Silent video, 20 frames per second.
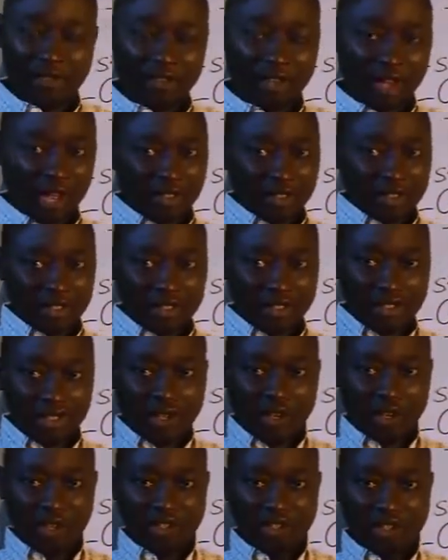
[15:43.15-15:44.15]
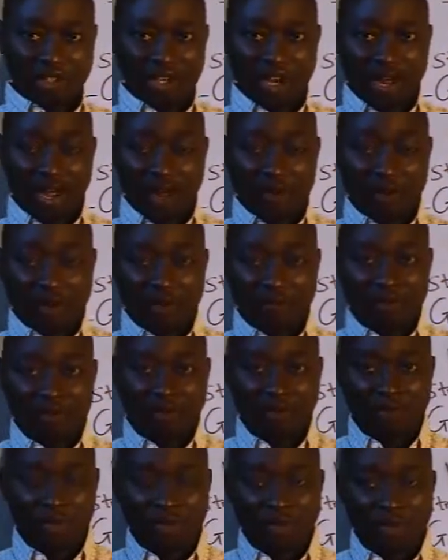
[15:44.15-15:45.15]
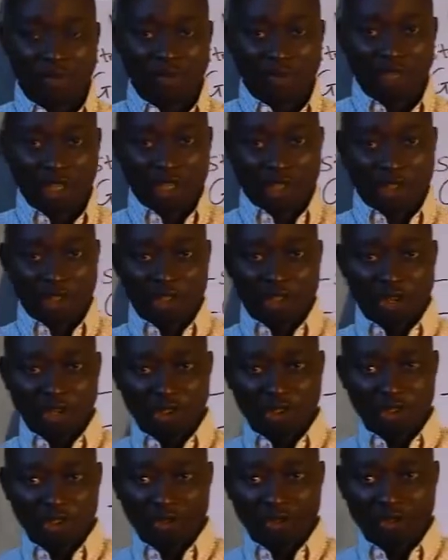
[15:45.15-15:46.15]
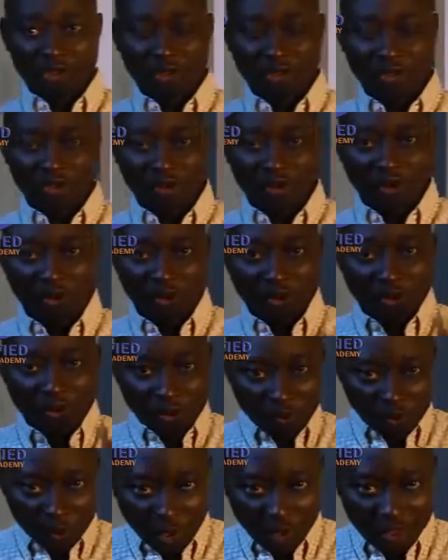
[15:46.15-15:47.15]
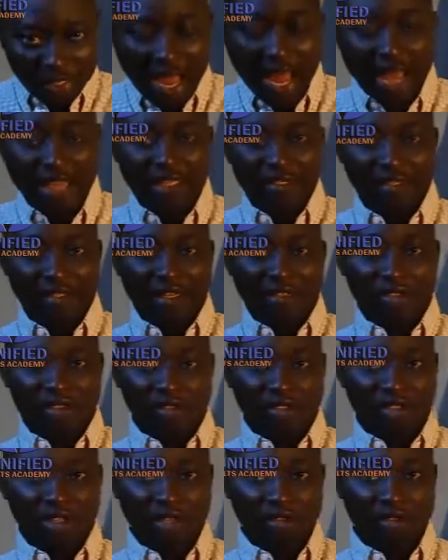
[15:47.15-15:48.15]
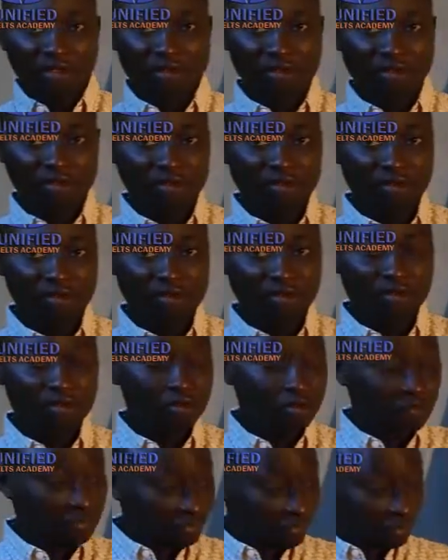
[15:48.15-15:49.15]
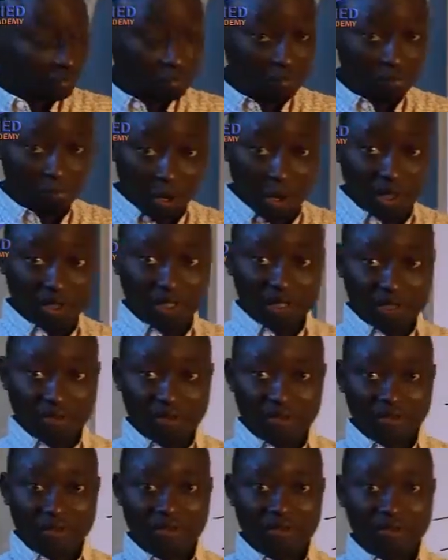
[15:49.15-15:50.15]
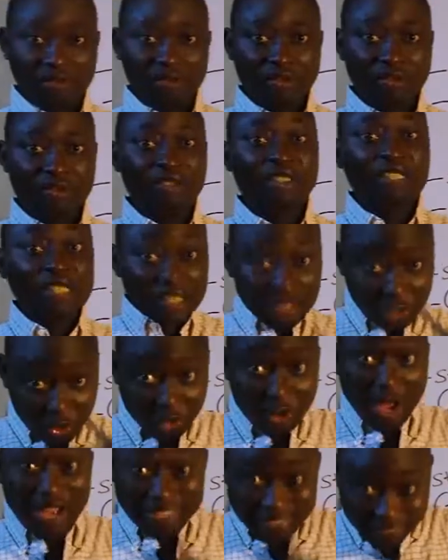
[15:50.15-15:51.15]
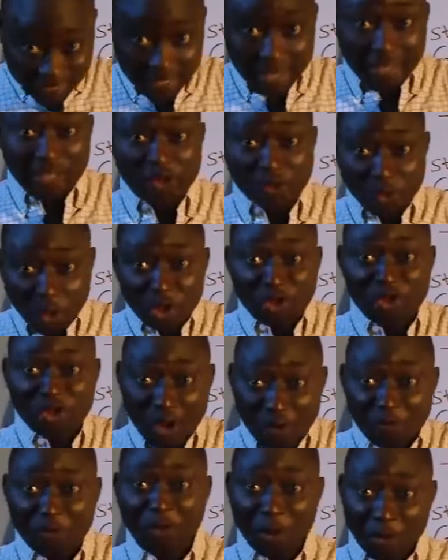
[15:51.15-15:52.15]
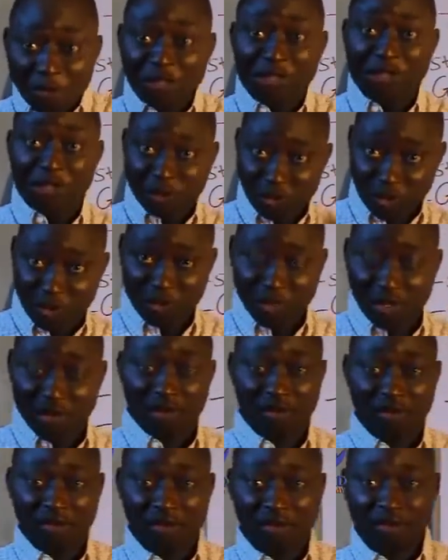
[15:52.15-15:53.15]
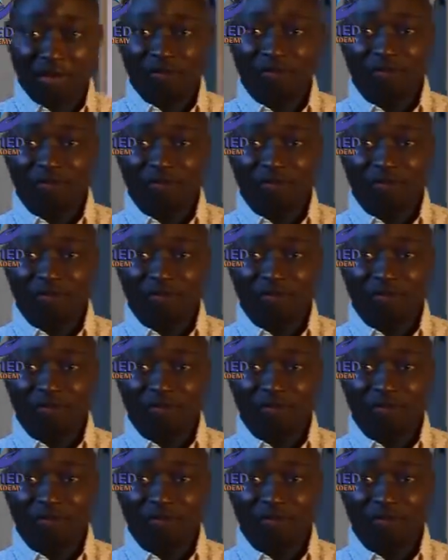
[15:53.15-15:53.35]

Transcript: Can you see the logic now? Introduction, what I intend to say. Body, you are saying what you have promised to say.